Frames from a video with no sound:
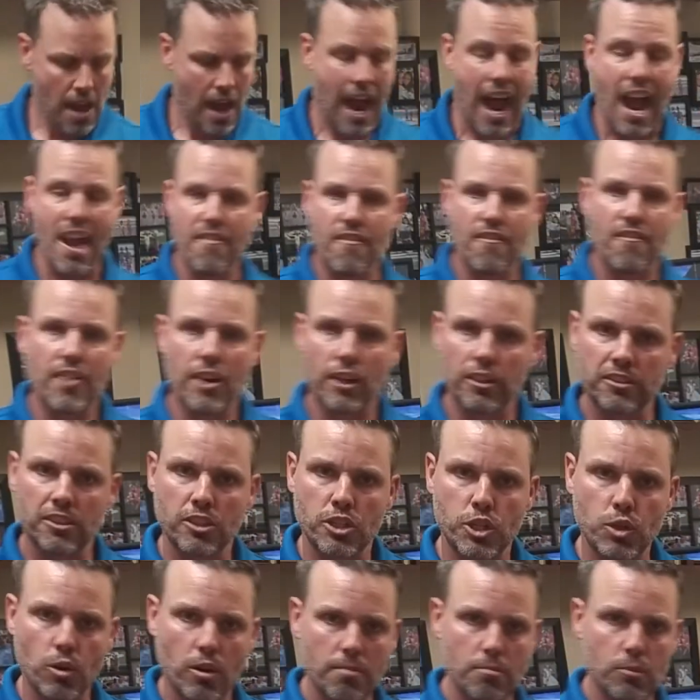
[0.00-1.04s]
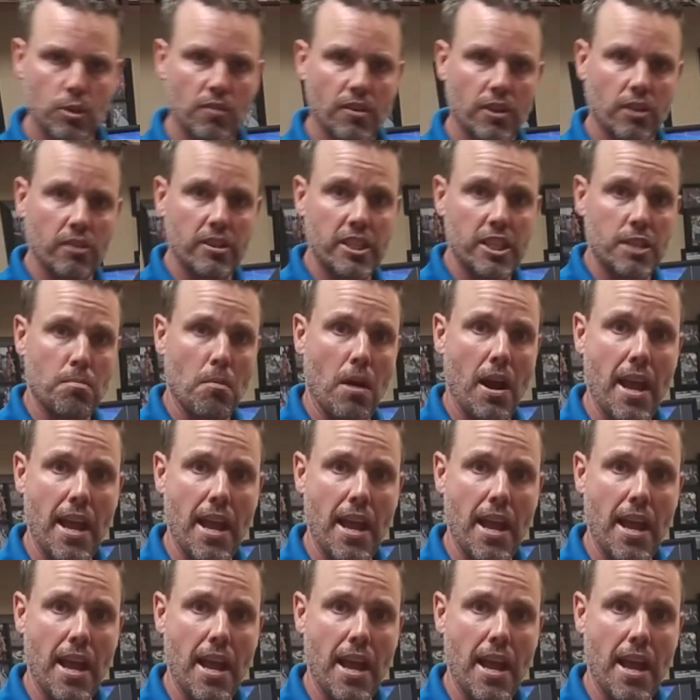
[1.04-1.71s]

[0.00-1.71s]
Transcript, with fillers: I felt the joint move underneath my